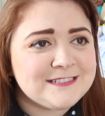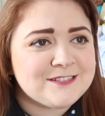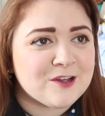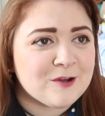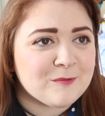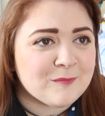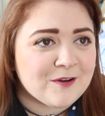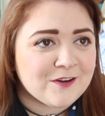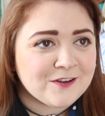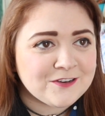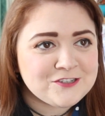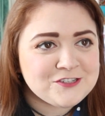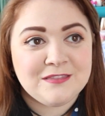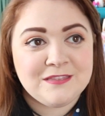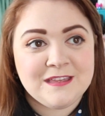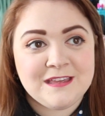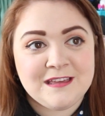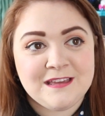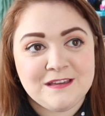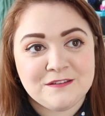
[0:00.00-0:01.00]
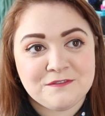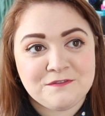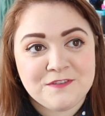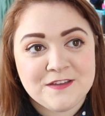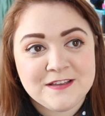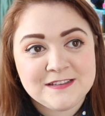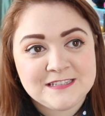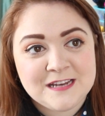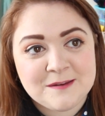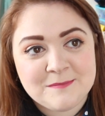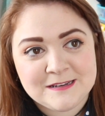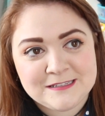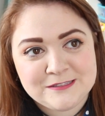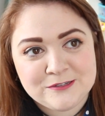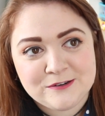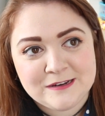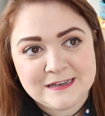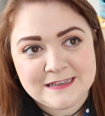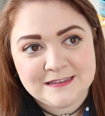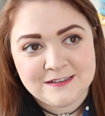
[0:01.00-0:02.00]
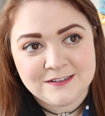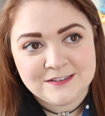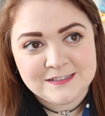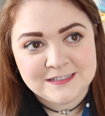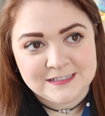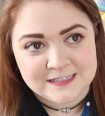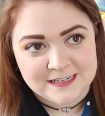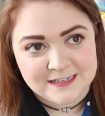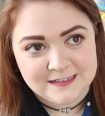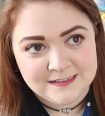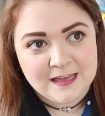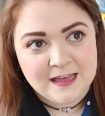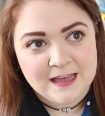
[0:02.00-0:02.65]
so much. The first time I saw it in London,